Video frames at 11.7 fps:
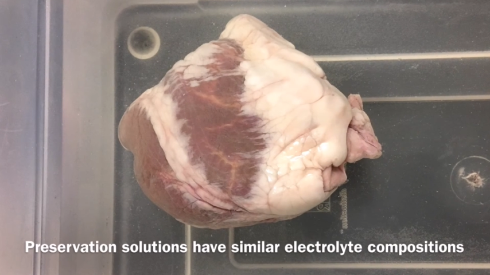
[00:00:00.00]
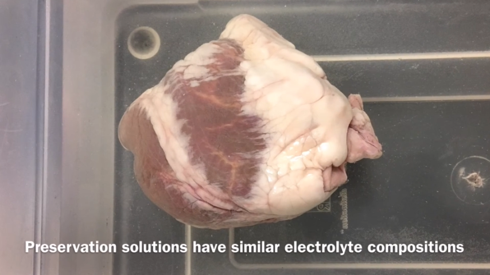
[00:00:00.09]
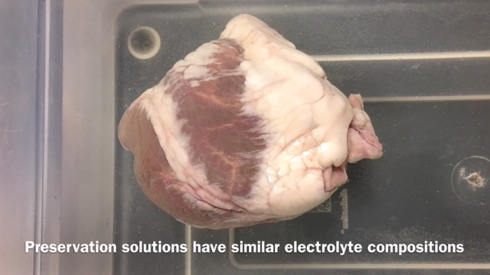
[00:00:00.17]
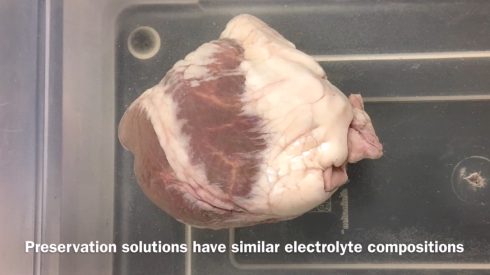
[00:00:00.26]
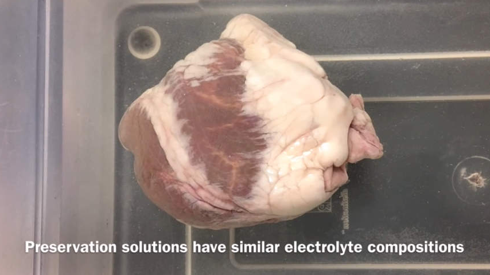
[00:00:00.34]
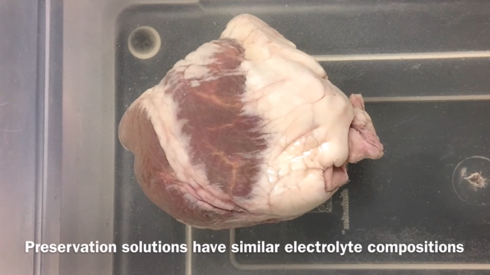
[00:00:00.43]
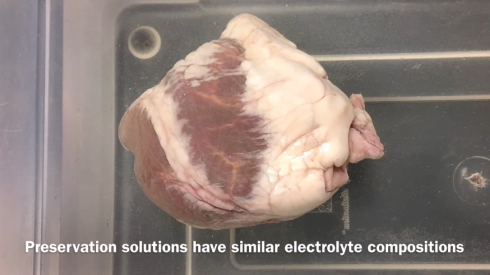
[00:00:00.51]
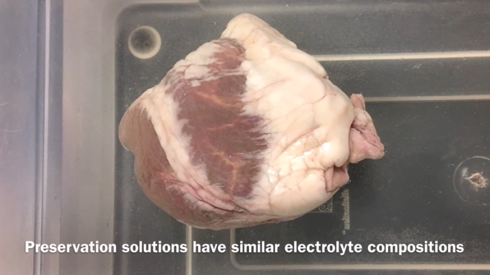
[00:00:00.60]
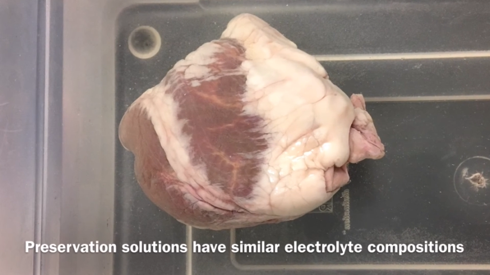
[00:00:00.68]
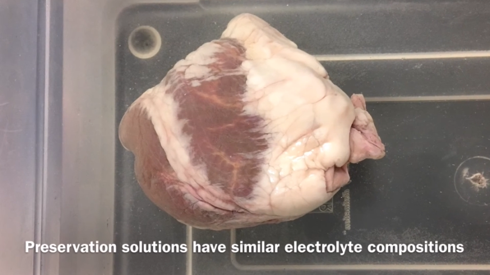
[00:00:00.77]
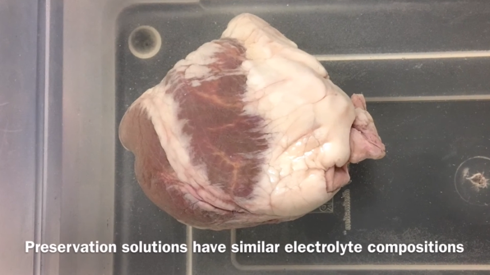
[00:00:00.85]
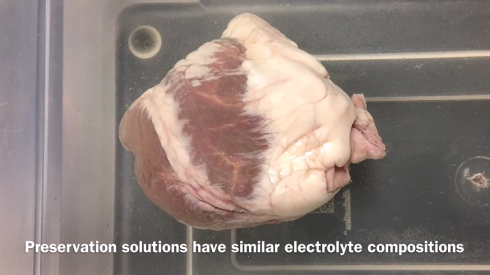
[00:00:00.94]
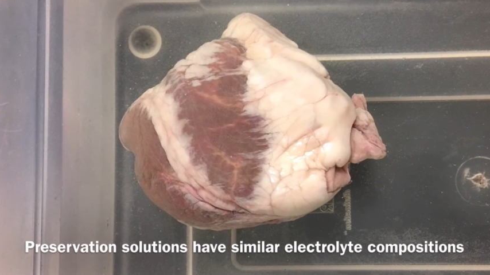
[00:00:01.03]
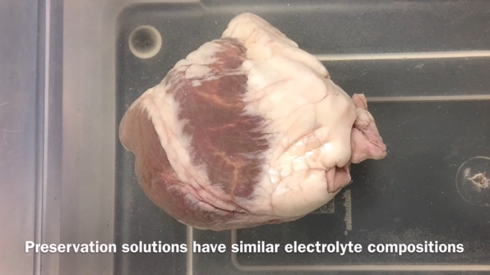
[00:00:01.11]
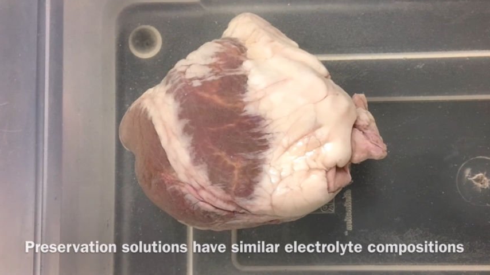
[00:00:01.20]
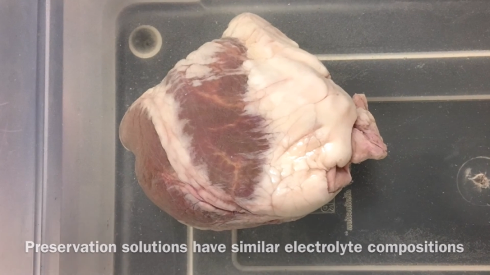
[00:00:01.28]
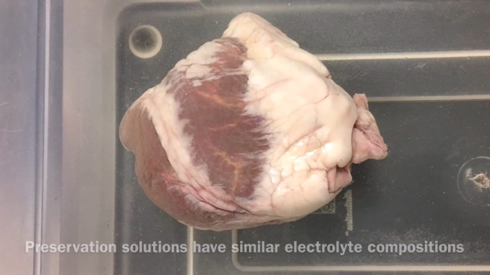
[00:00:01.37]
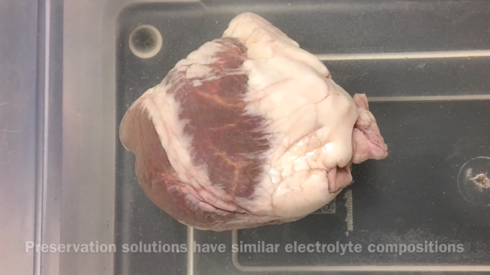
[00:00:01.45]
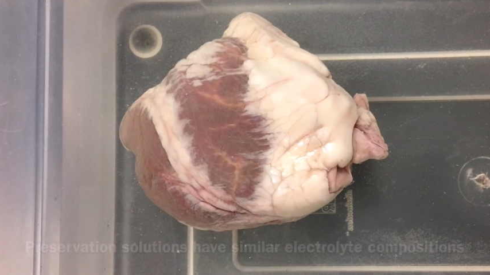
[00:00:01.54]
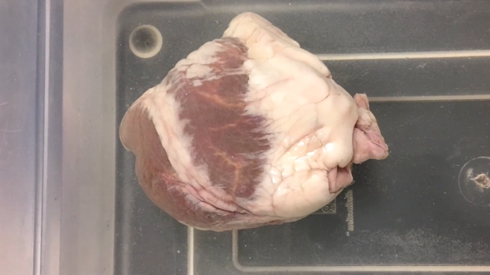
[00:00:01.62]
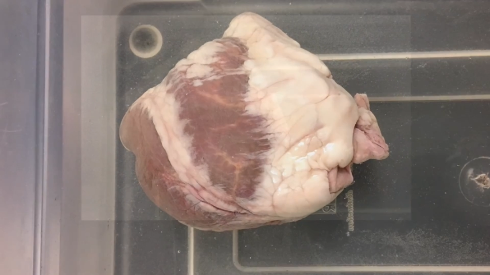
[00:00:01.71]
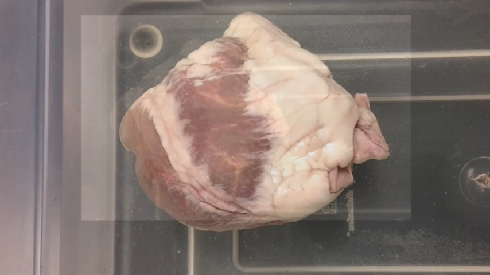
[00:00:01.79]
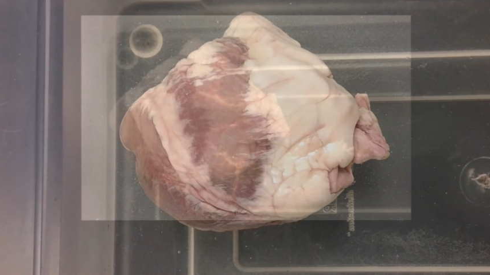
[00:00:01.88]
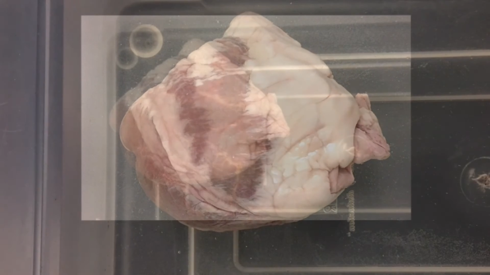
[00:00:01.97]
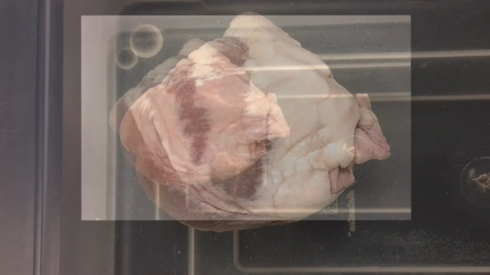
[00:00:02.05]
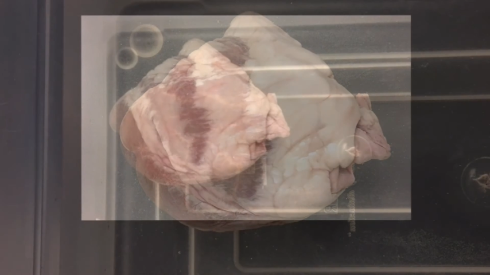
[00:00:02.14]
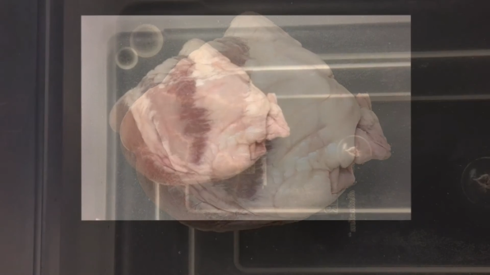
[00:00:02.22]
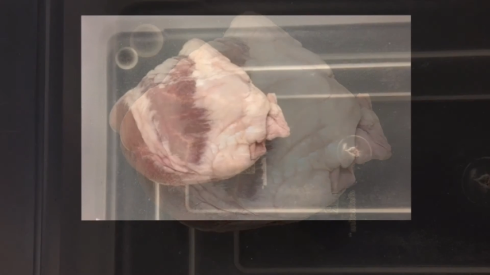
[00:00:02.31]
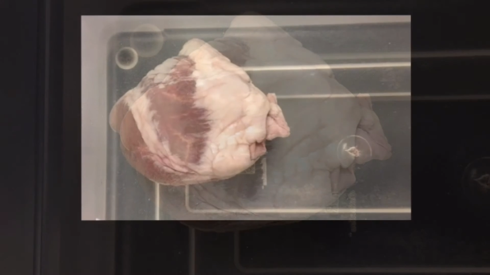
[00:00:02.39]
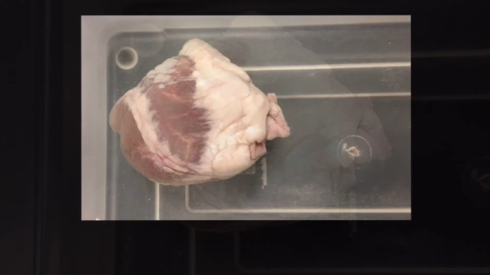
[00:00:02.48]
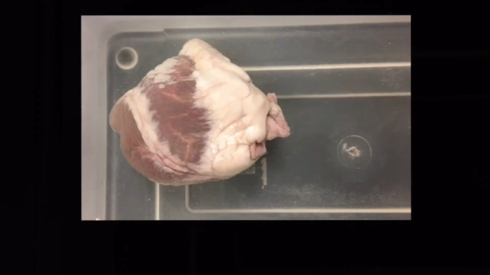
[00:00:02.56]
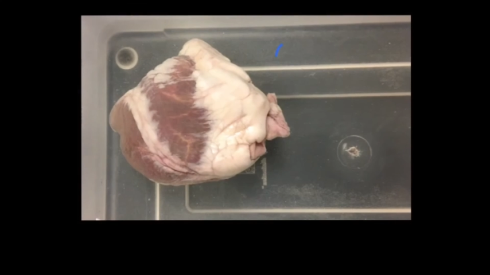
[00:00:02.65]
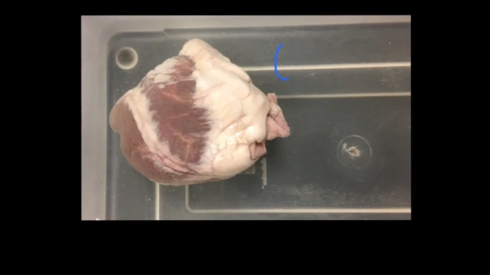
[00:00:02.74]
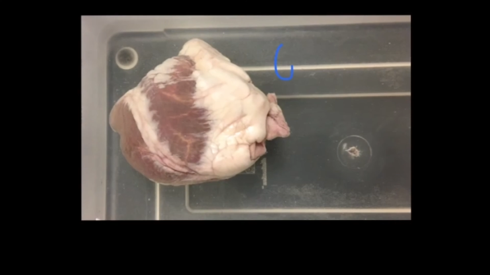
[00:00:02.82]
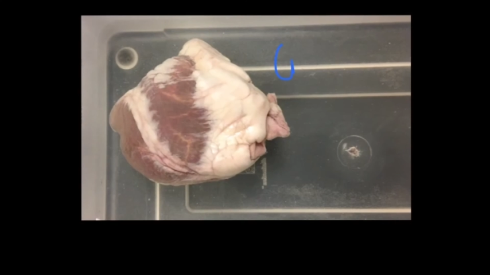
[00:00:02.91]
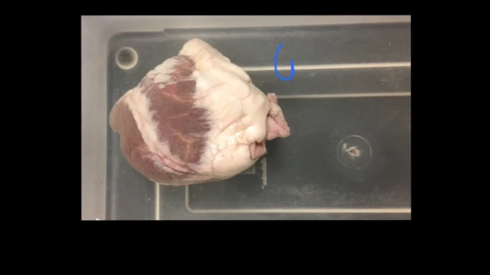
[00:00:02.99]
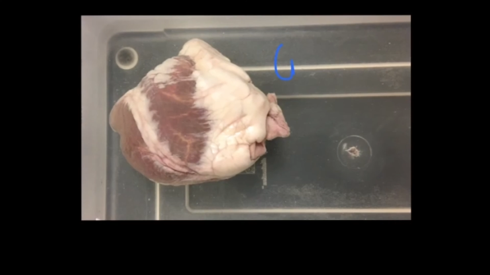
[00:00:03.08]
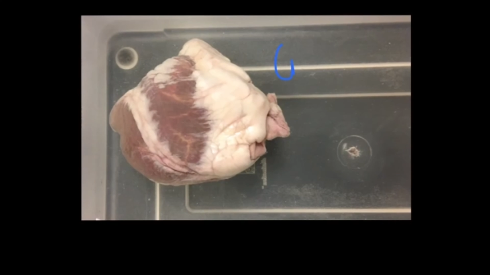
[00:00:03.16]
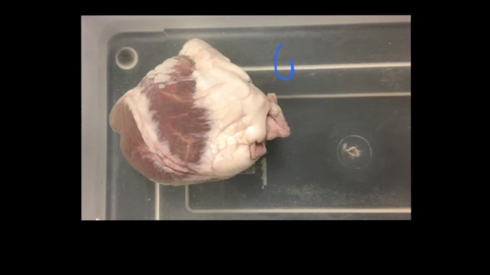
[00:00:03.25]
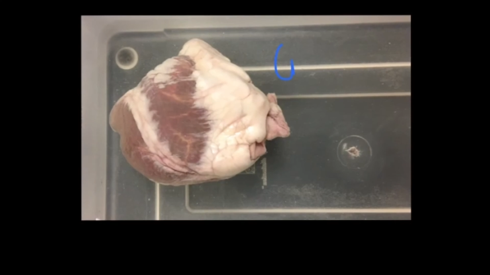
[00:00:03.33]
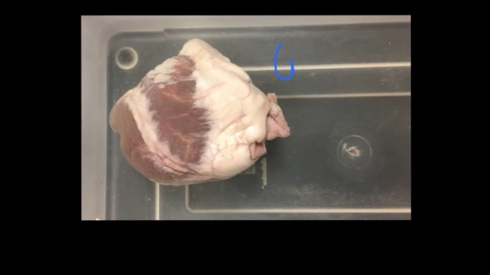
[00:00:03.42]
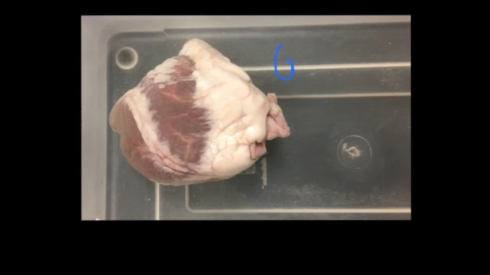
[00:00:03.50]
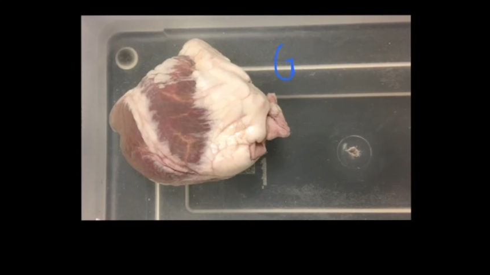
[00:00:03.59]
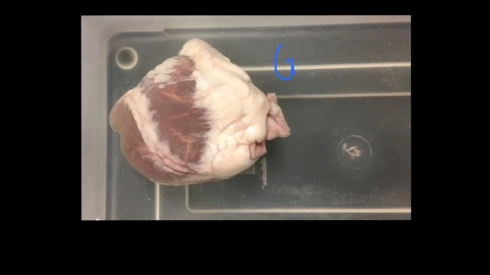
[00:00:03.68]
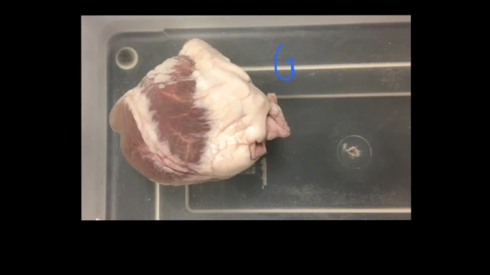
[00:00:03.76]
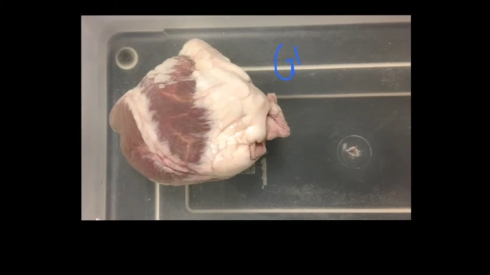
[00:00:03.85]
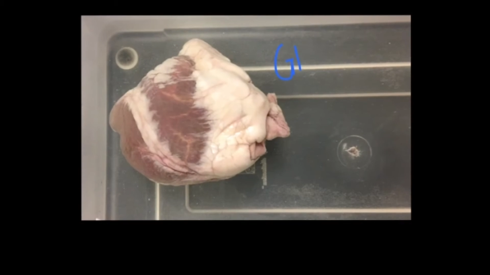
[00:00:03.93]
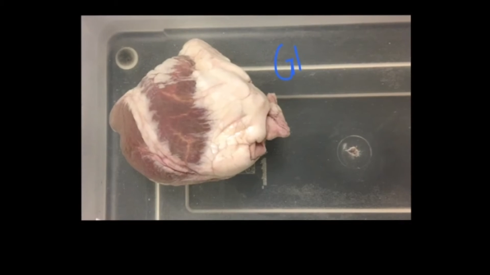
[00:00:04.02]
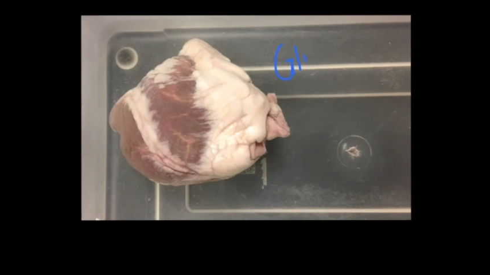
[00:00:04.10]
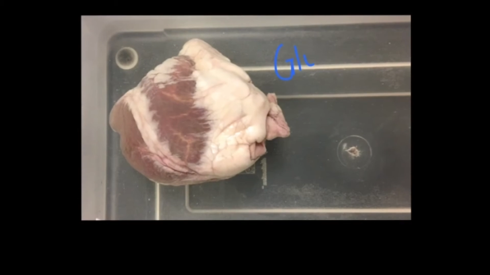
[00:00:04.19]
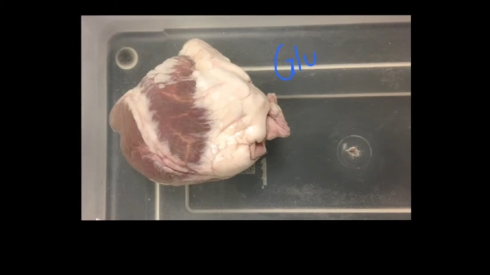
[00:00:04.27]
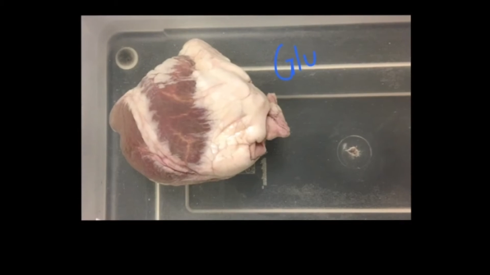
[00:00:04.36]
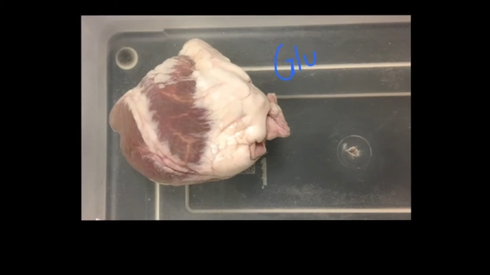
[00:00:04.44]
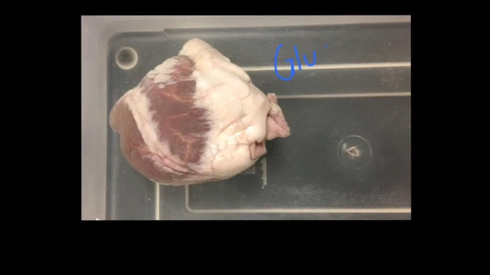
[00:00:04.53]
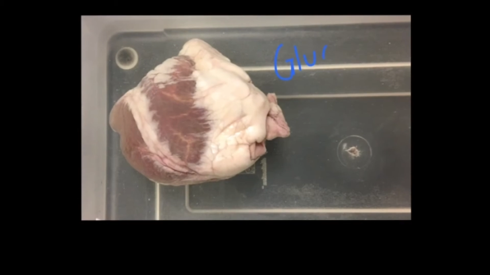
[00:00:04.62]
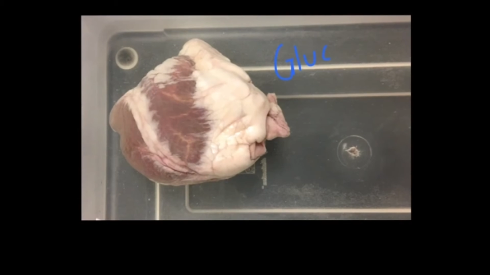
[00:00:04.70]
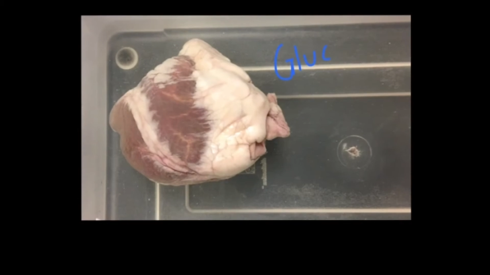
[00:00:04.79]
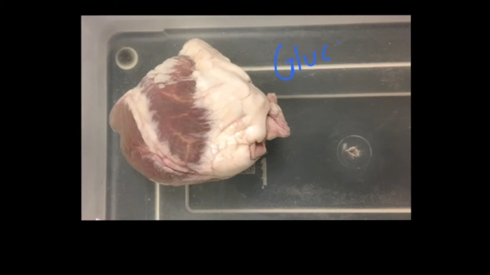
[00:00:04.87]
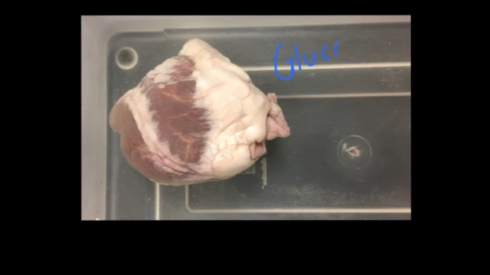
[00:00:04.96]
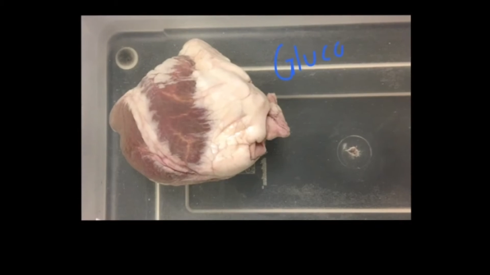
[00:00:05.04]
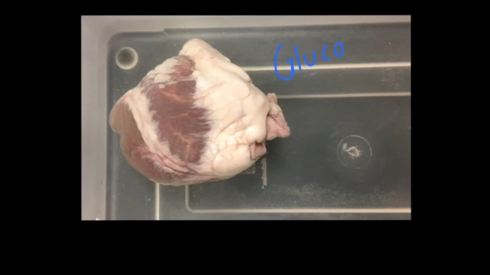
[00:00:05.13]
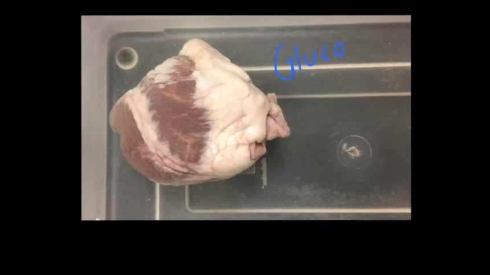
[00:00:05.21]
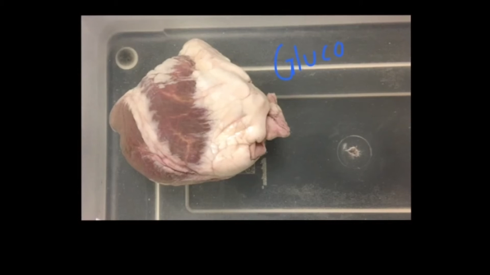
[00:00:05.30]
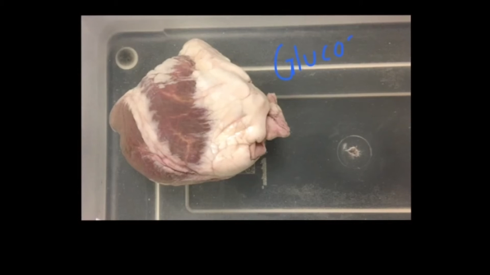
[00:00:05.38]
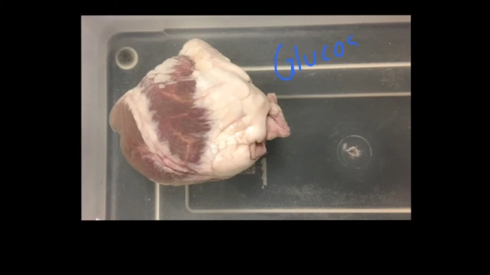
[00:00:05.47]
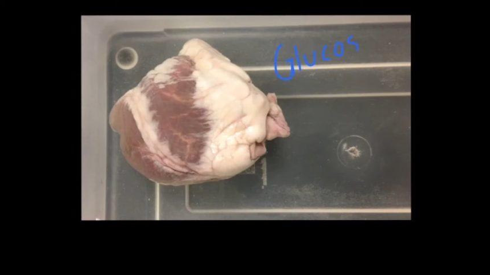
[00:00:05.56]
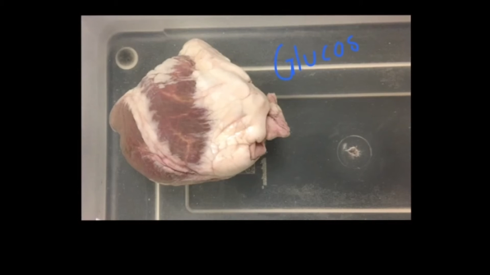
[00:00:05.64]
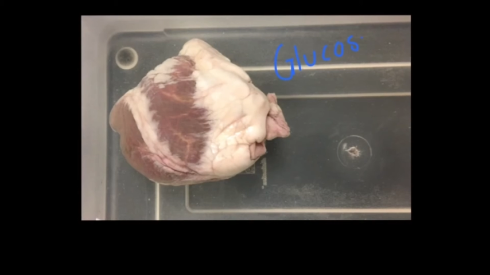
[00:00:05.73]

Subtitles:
(no speaker visible)